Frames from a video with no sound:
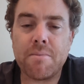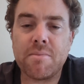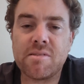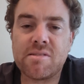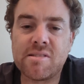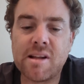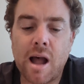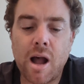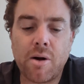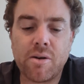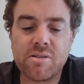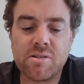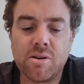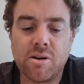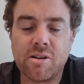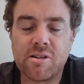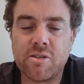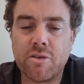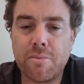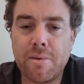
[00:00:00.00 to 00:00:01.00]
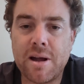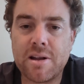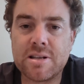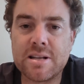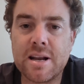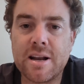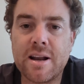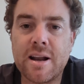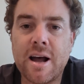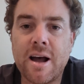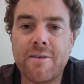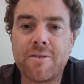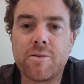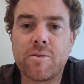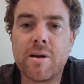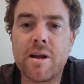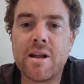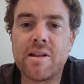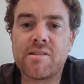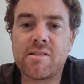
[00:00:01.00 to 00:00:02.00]
Sales costs are about 10.5
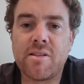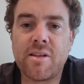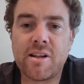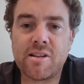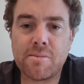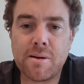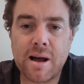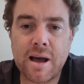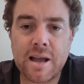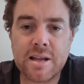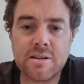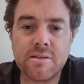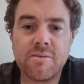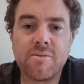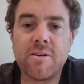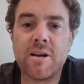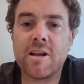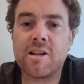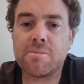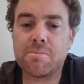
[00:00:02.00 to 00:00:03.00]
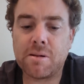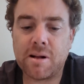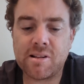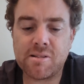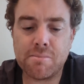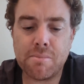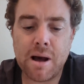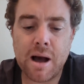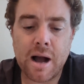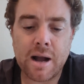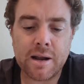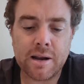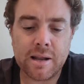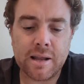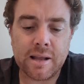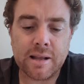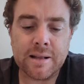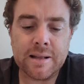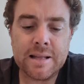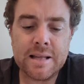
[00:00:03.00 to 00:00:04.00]
grand, so that's my agent fees plus
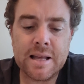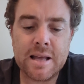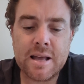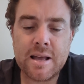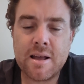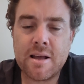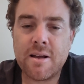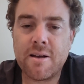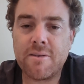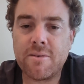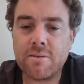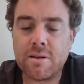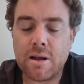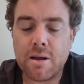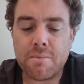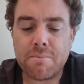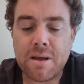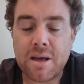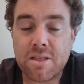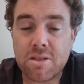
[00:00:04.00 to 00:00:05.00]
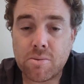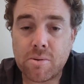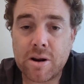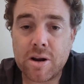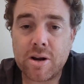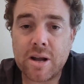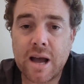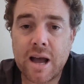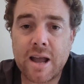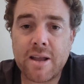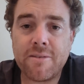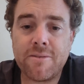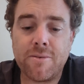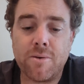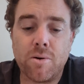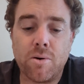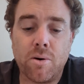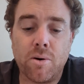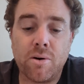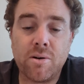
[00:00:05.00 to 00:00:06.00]
marketing. About 3k
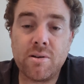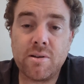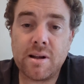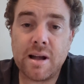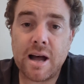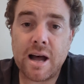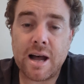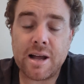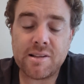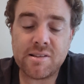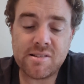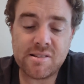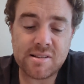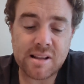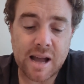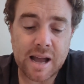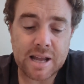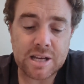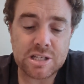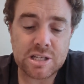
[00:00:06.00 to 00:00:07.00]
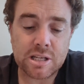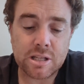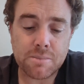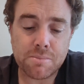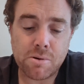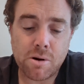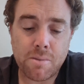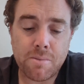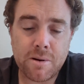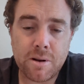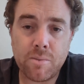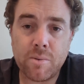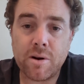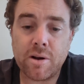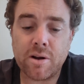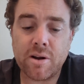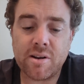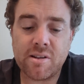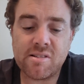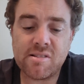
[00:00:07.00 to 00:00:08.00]
for staging the property when I
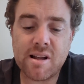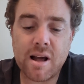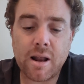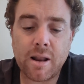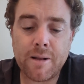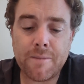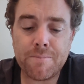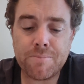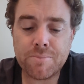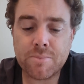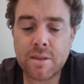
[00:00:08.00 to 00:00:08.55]
go to sell it.